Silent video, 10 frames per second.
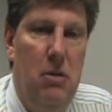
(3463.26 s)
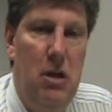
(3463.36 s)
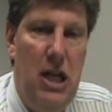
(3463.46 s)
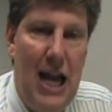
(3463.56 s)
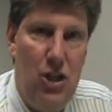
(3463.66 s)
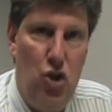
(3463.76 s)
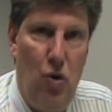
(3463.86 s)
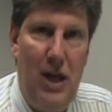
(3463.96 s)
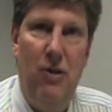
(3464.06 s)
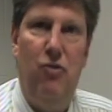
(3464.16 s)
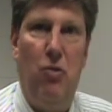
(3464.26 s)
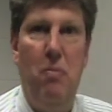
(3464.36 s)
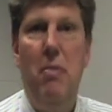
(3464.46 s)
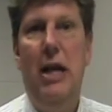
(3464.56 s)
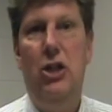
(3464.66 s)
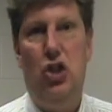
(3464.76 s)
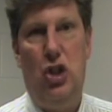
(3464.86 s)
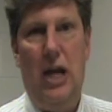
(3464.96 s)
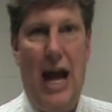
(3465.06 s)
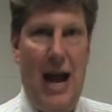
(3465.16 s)
get your
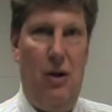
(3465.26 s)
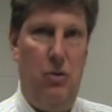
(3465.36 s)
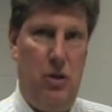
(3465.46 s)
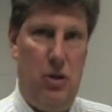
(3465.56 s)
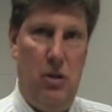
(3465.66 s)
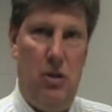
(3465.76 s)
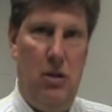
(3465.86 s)
information out